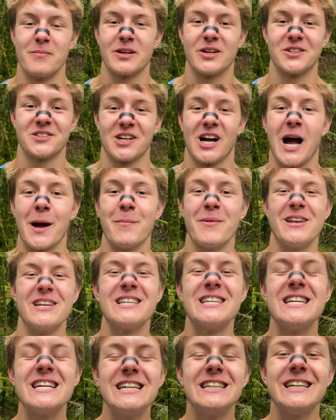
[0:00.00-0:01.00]
because I'm a
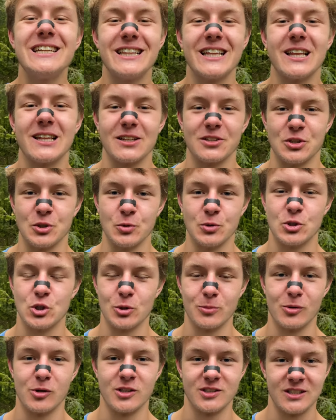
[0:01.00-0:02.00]
needy little
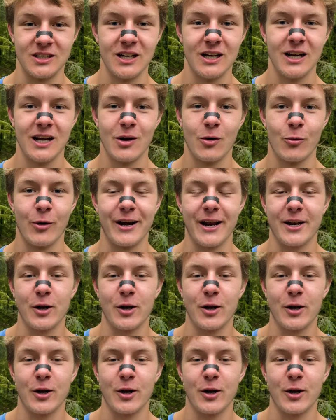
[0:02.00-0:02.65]
YouTuber, right?